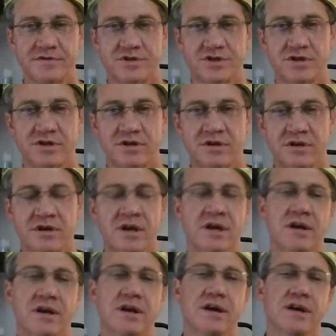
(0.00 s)
sure.
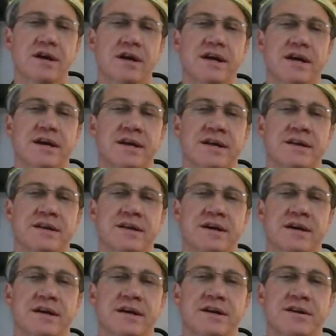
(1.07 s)
And,
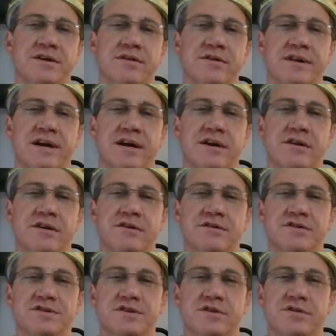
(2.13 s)
uh, you know, now you're in the
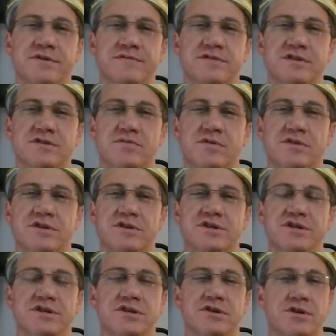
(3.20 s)
zone of just want to
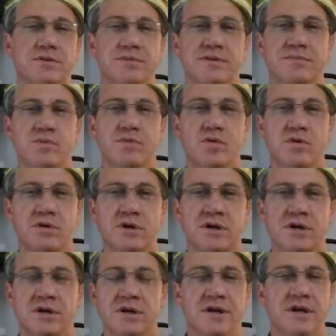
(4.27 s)
chill a little bit
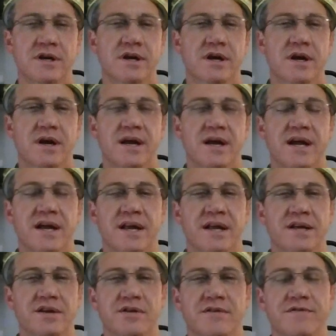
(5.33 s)
more. And,
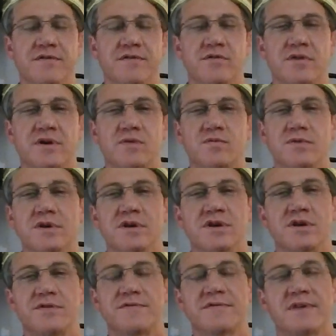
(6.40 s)
you know, if you want to really
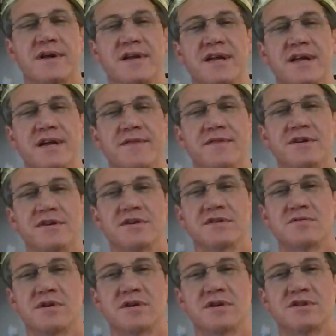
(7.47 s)
go for that heavy, just
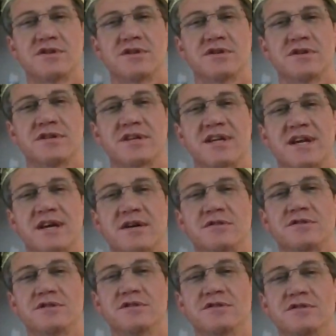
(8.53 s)
want to chill on the
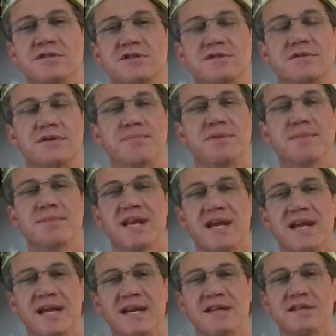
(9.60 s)
couch and just be
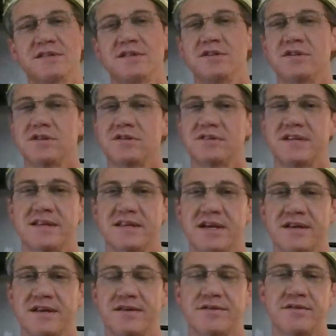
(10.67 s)
blazed, you know, take
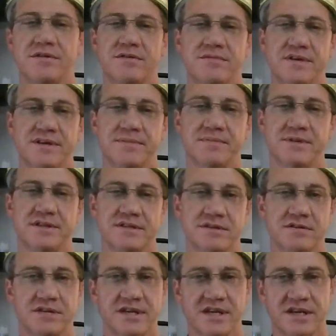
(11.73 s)
that third rip because
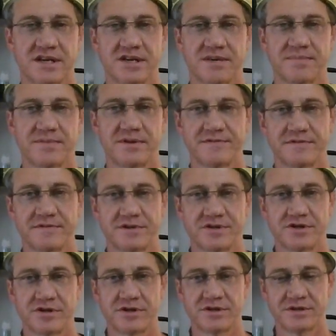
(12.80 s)
it'll kick you up there for
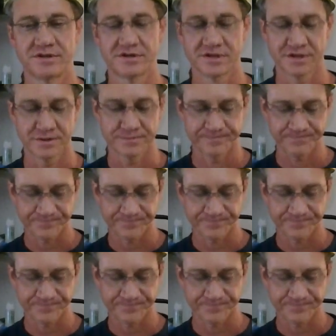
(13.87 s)
sure. So